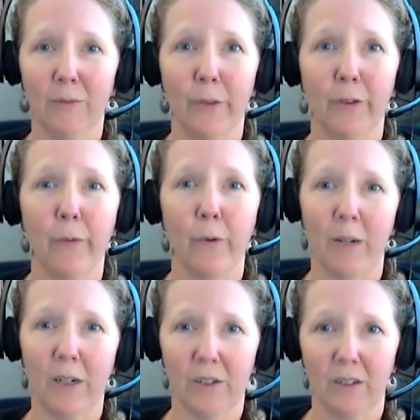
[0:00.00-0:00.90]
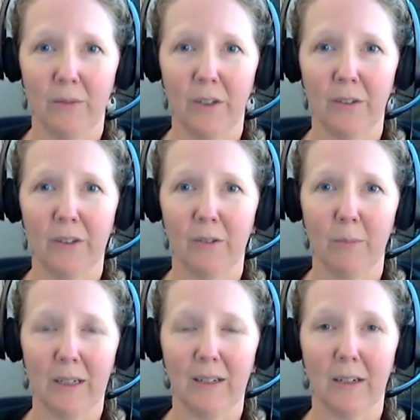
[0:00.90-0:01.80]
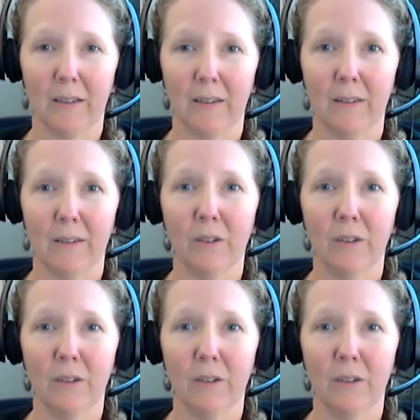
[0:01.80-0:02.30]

for the formation of these uremic toxins.